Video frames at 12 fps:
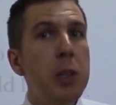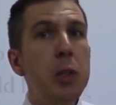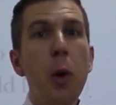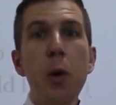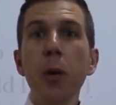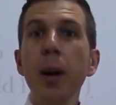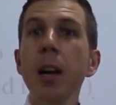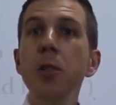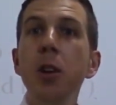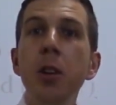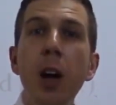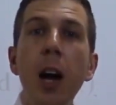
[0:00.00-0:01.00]
So your
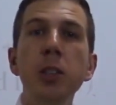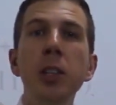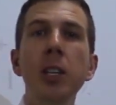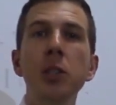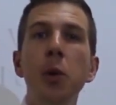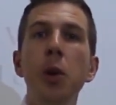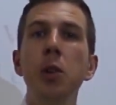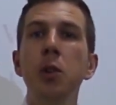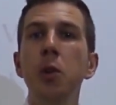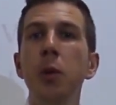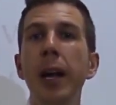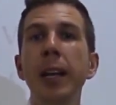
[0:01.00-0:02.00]
introduction is going
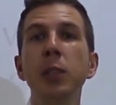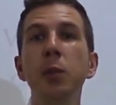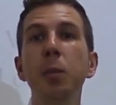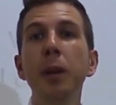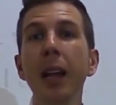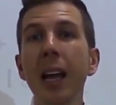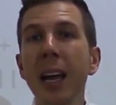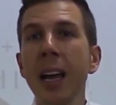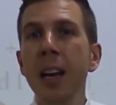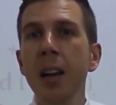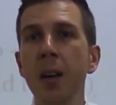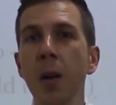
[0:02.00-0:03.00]
to
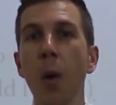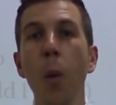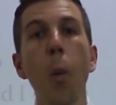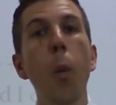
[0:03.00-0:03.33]
explain